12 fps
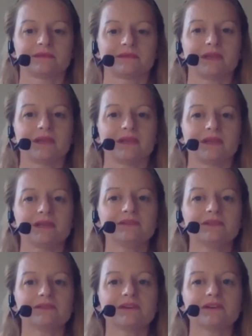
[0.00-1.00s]
And
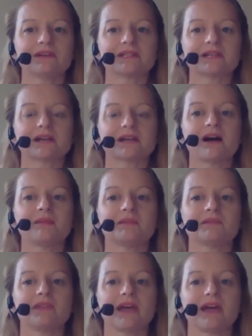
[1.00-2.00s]
even the very
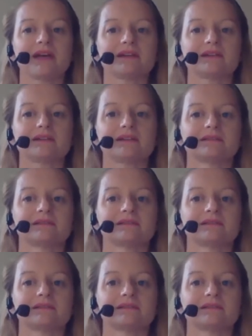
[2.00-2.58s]
top of the head.